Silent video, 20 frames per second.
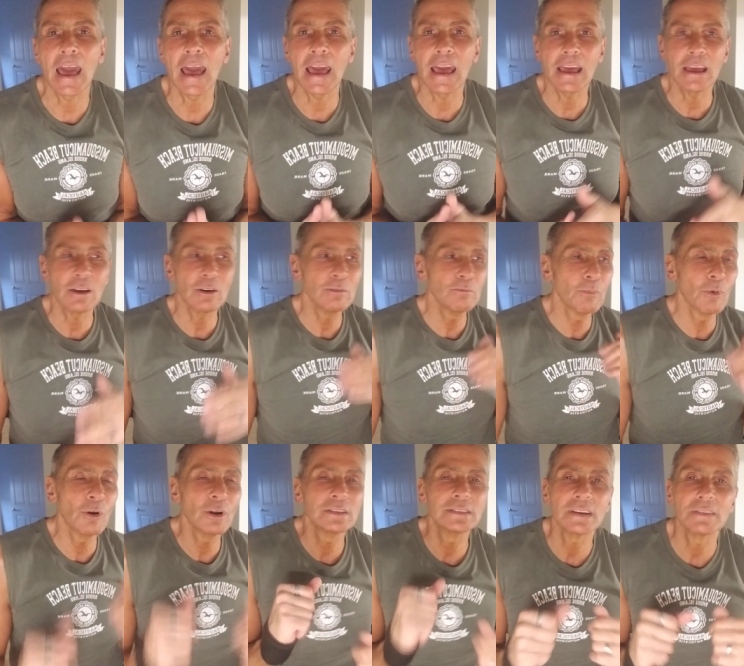Hey, good
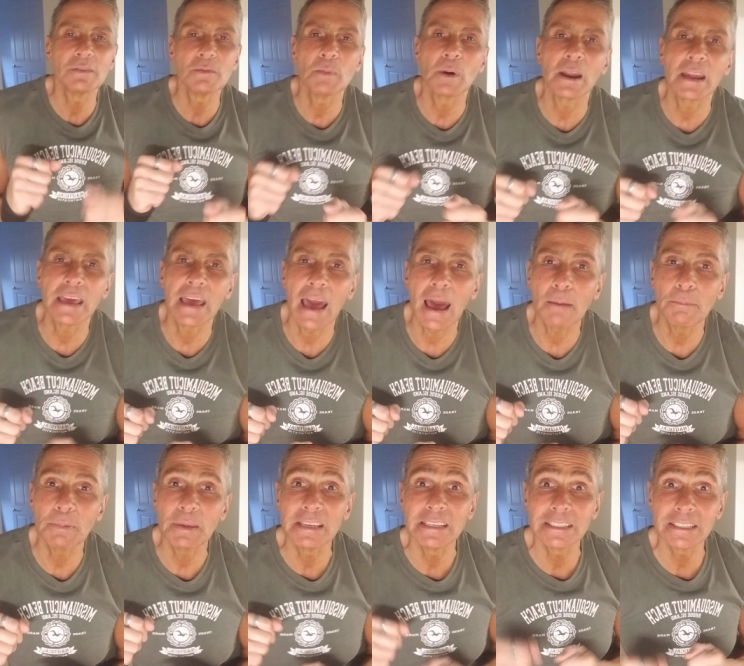morning to everybody.
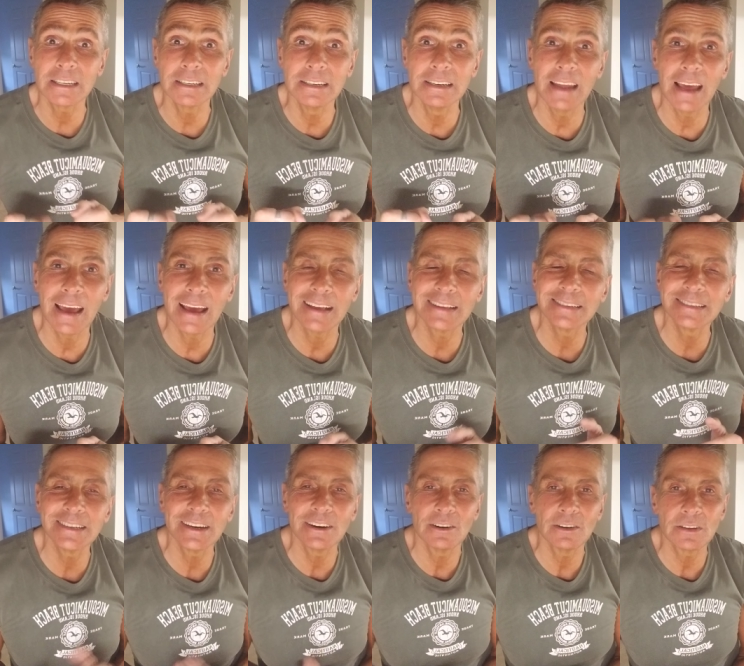Happy Sunday. It's
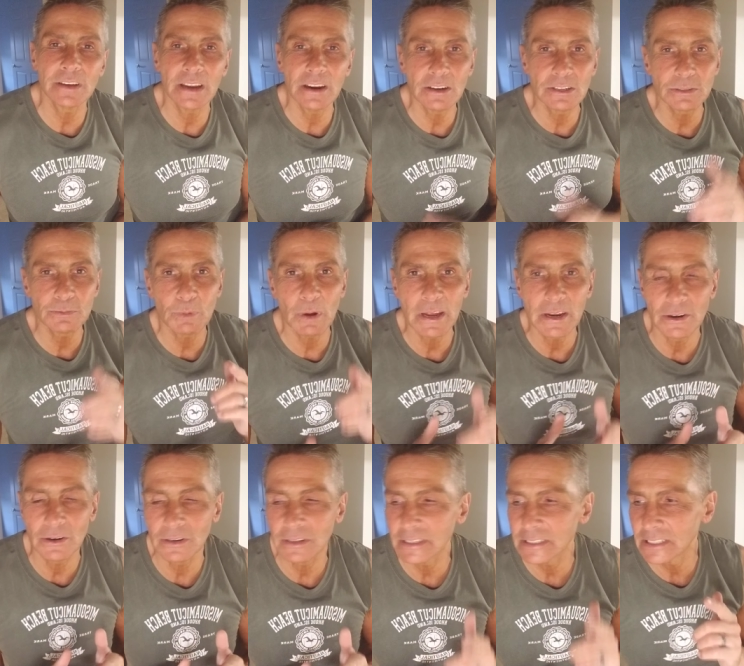Daryl here. It's bright and
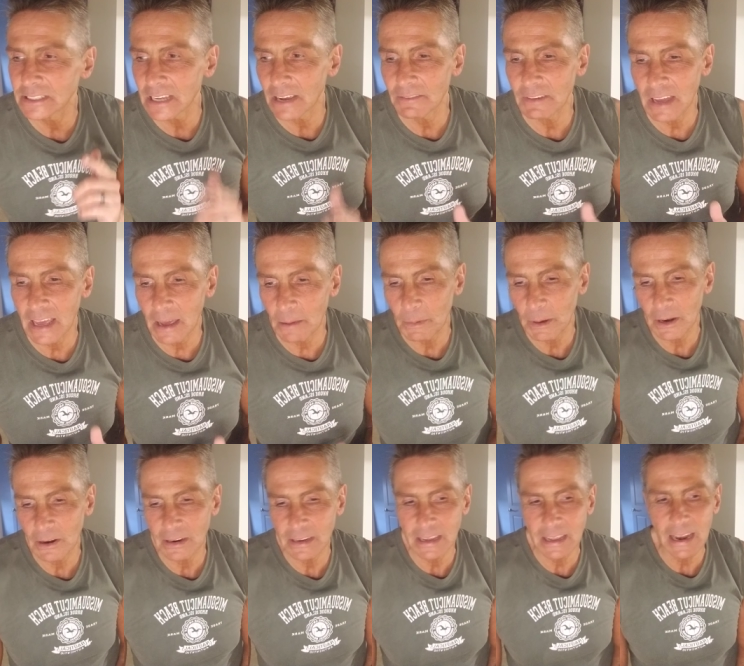early, 7 a.m.
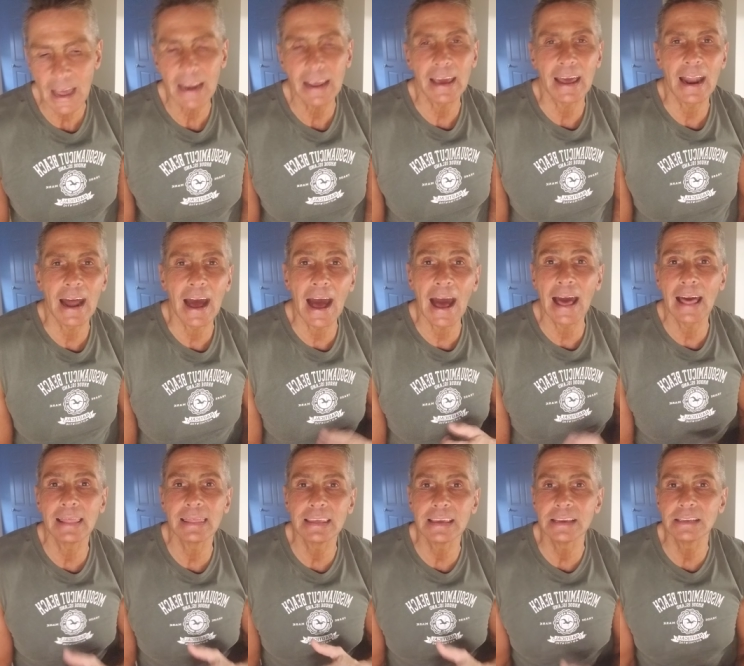here in Connecticut
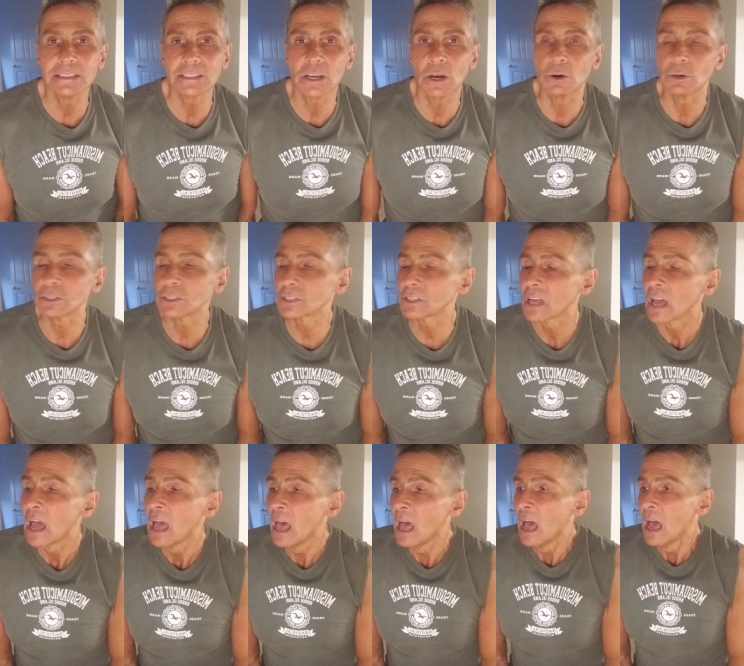on the East Coast.
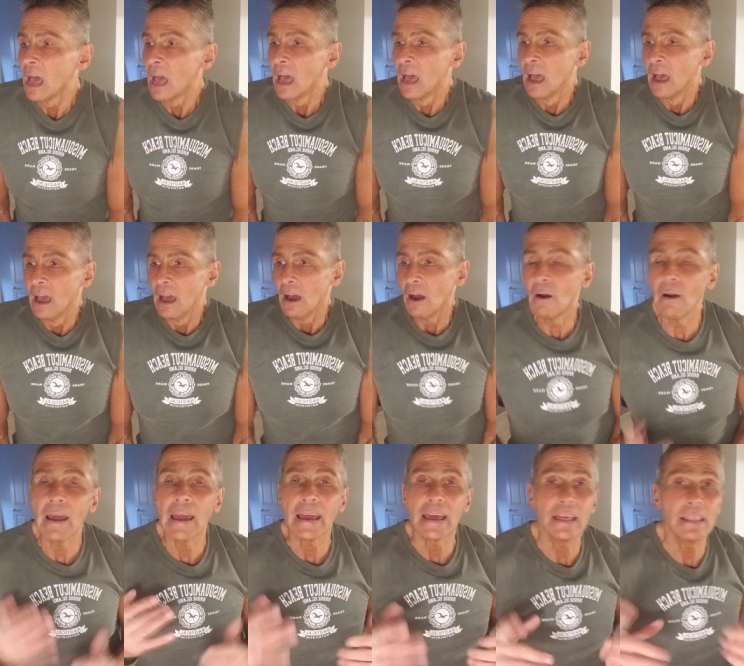All
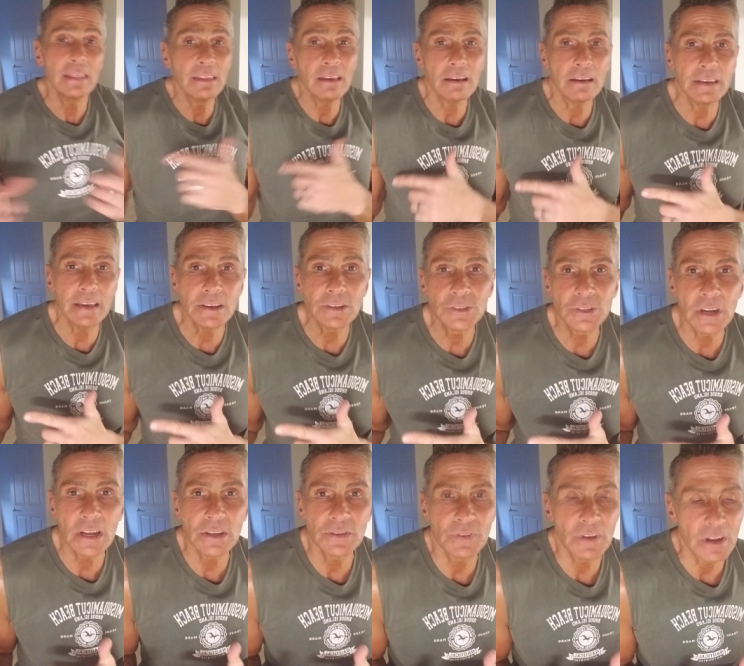right, in the, uh,
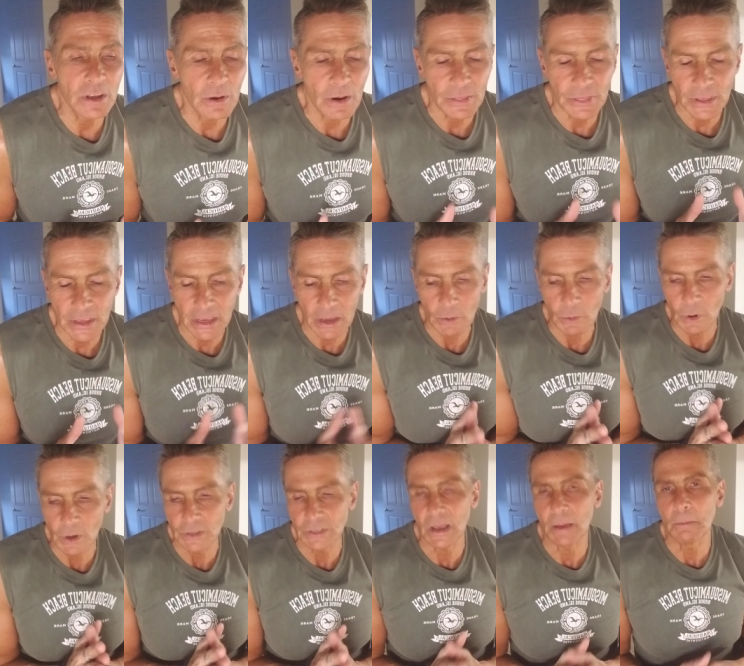yesterday's video, I think it
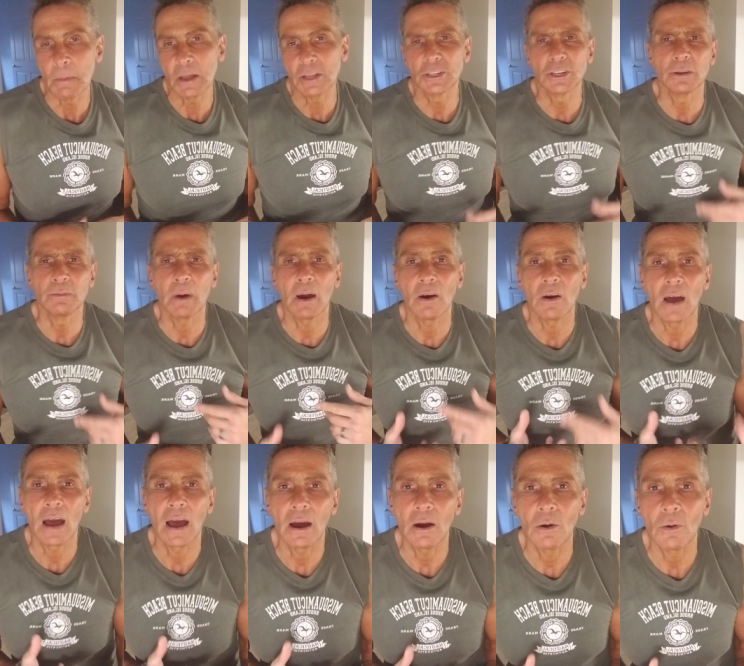was, I mentioned about
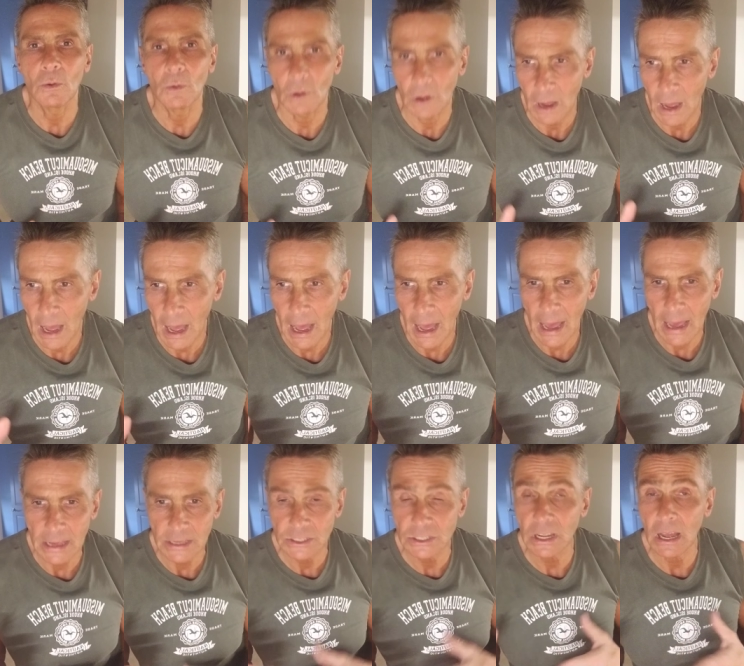how
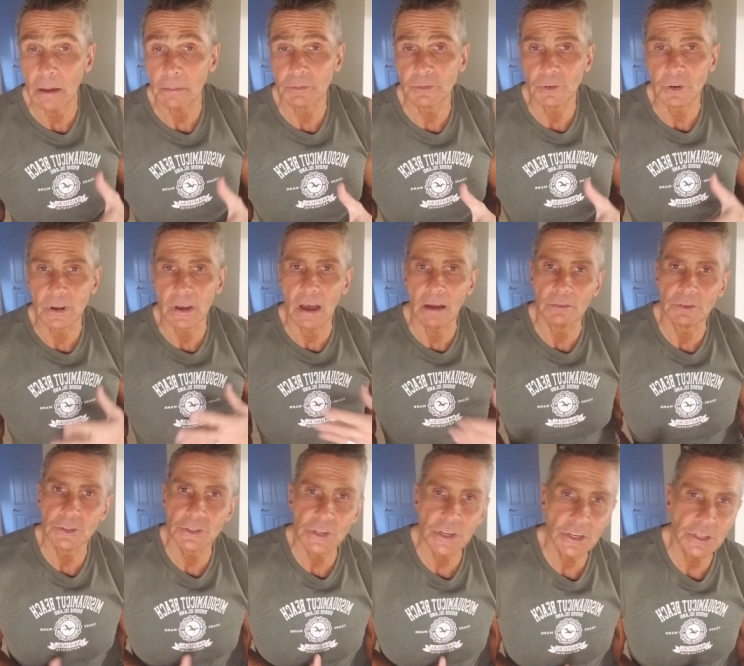I stopped for a
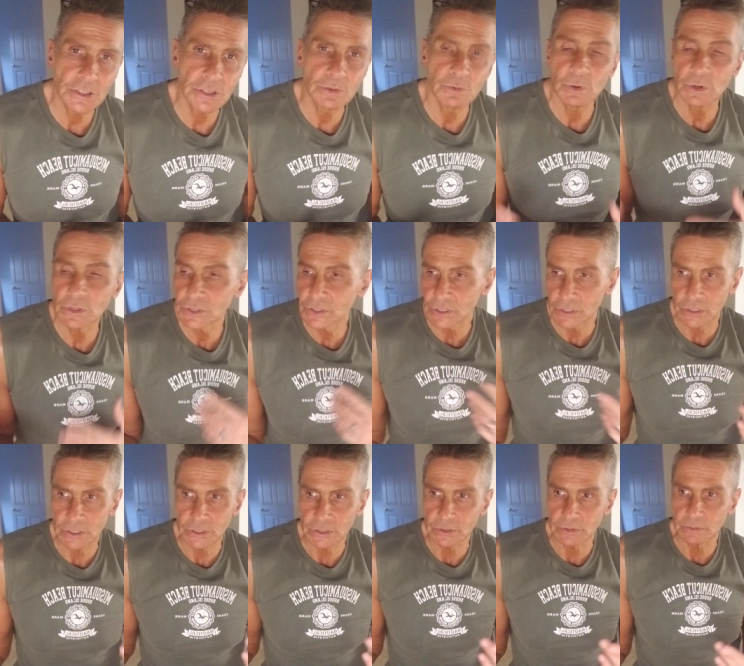conversation with
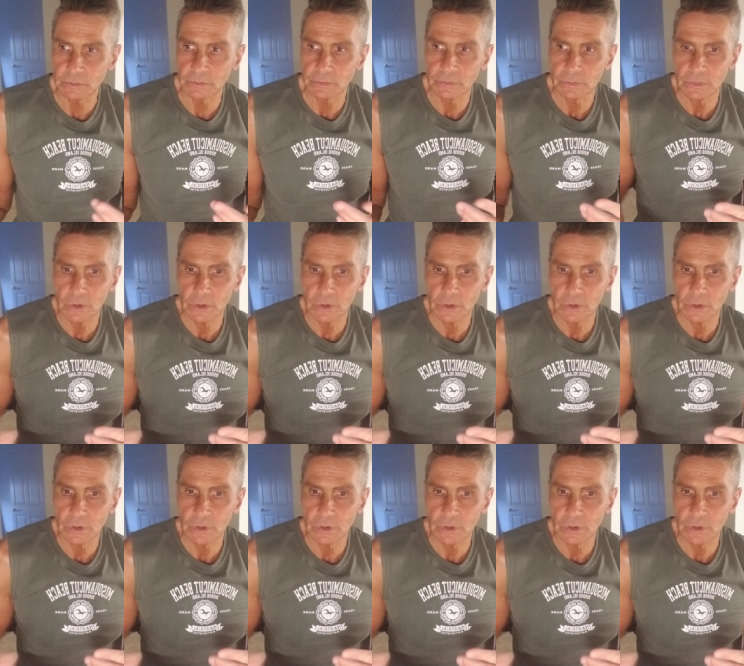some,